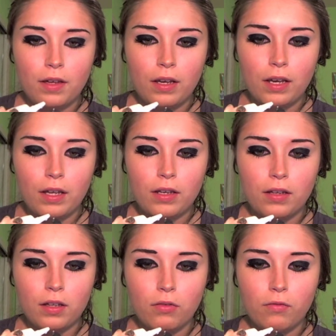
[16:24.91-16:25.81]
And
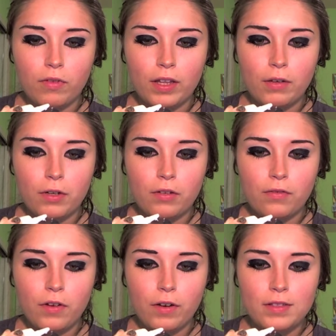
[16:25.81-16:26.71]
you really want to
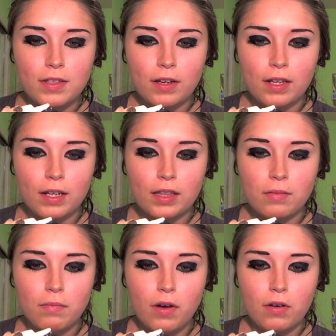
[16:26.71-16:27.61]
focus on getting the
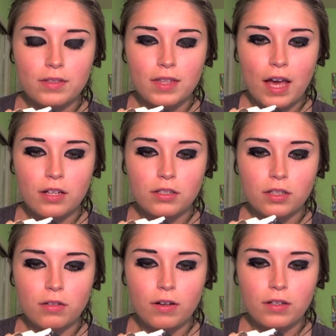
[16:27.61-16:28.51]
most lash
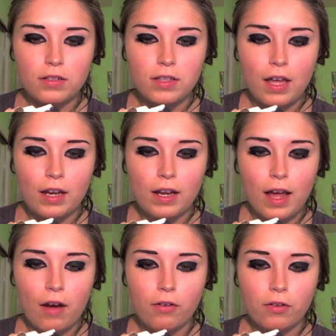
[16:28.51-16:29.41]
glue onto that
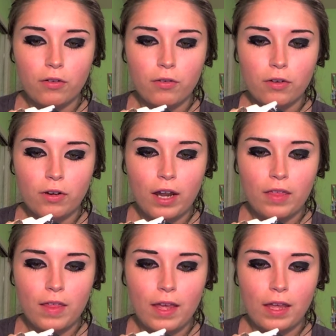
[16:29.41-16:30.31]
outer corner
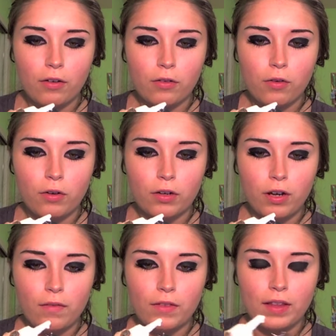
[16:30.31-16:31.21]
and the inner corner
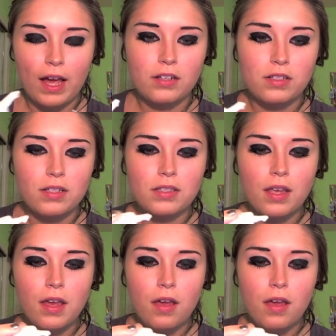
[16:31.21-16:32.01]
of the lashes,